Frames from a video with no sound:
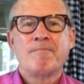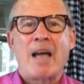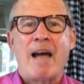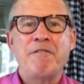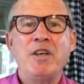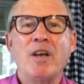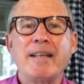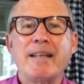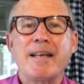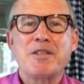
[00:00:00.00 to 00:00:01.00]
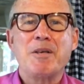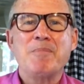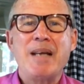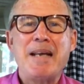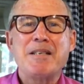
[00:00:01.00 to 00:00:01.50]
I feel like that
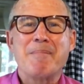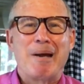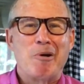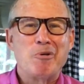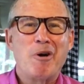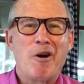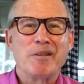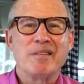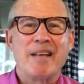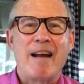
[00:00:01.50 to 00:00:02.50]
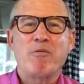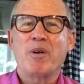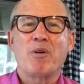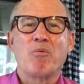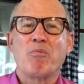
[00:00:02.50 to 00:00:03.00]
some days in my own heart and life.
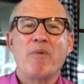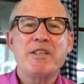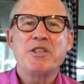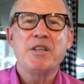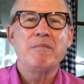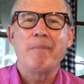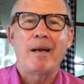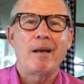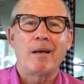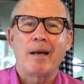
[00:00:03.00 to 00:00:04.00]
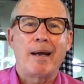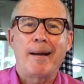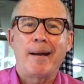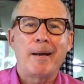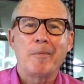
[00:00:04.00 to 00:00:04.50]
What a wretched man I
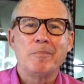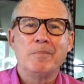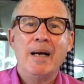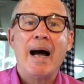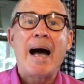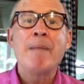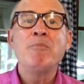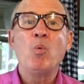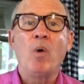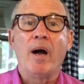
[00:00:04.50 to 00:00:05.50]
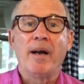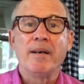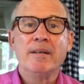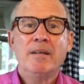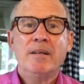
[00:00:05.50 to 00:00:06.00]
am. I'm the
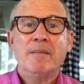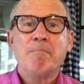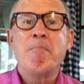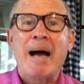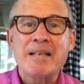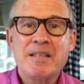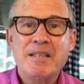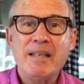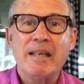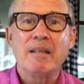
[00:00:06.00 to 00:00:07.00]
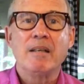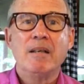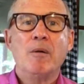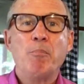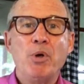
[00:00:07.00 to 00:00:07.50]
one, my sin
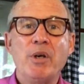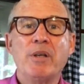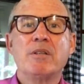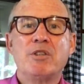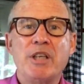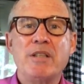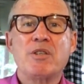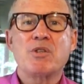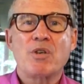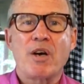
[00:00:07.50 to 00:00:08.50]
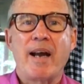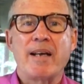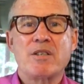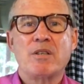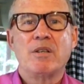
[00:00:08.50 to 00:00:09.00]
put Jesus
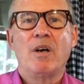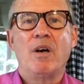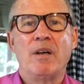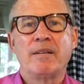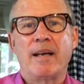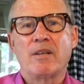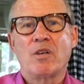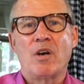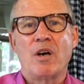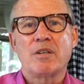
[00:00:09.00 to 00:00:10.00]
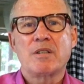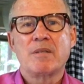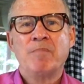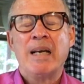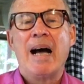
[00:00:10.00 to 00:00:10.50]
Christ on that cross.
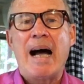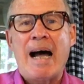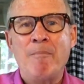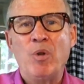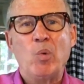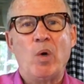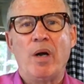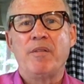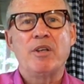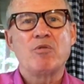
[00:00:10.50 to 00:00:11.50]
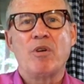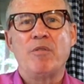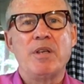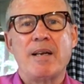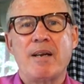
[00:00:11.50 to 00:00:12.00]
I'm the one that
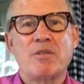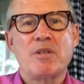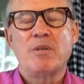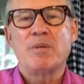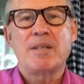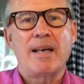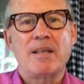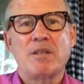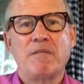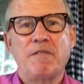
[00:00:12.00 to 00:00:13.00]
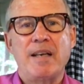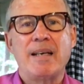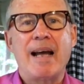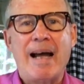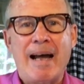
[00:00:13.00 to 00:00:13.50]
drove the nails into his hands and feet.
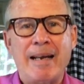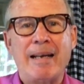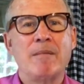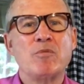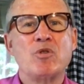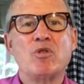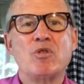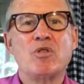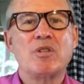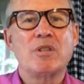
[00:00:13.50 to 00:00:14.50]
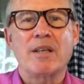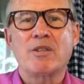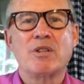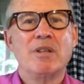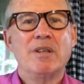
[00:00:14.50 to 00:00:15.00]
I am
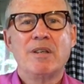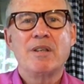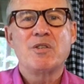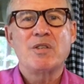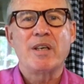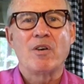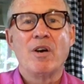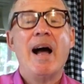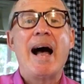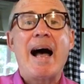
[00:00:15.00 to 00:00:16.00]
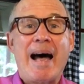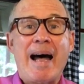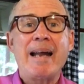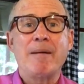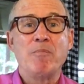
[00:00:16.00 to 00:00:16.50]
such the sinner.
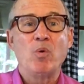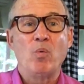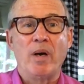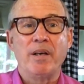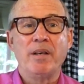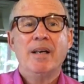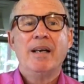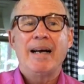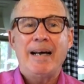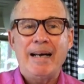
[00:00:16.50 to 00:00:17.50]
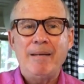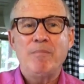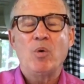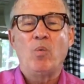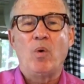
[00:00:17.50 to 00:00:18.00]
I am the one, I am
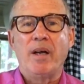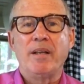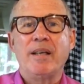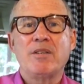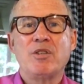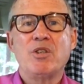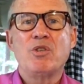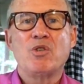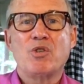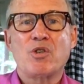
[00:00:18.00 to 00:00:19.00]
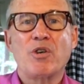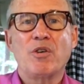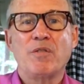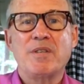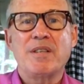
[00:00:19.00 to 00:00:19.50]
the one that
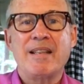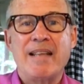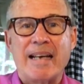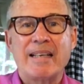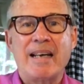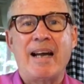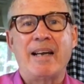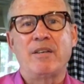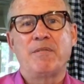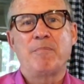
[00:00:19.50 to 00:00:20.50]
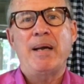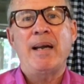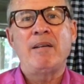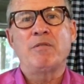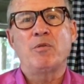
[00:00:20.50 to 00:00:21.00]
deserved that kind of
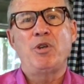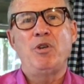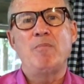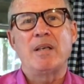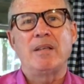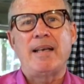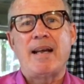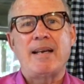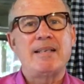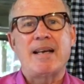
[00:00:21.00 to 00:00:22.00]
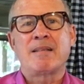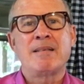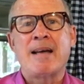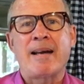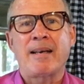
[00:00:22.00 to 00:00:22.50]
painful, humiliating death,
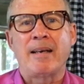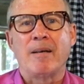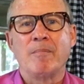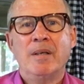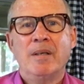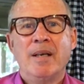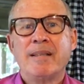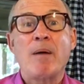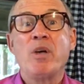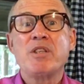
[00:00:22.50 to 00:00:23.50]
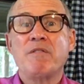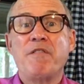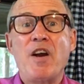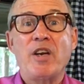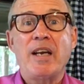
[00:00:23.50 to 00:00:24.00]
not him. That wasn't
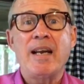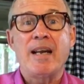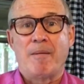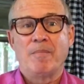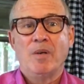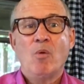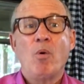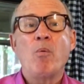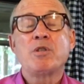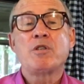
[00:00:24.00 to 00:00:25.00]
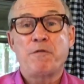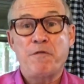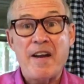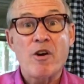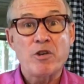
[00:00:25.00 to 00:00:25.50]
fair to him. What was
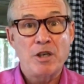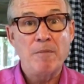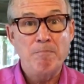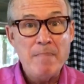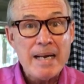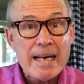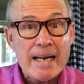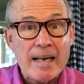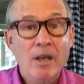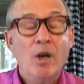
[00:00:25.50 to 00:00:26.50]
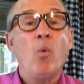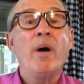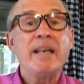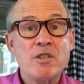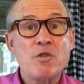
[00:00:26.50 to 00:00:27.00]
fair to me,
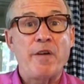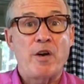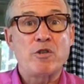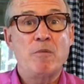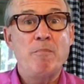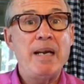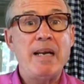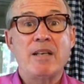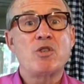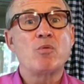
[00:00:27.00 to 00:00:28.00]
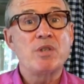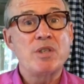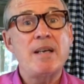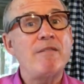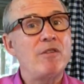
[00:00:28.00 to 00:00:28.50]
what is fair to me, is to
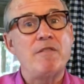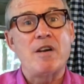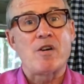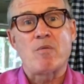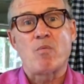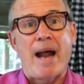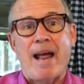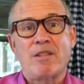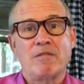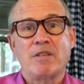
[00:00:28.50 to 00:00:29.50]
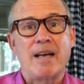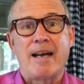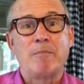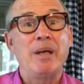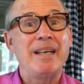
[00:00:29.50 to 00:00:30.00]
receive the very wrath of
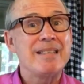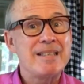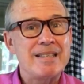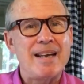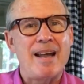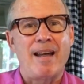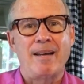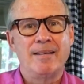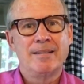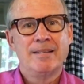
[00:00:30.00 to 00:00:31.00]
God, but instead,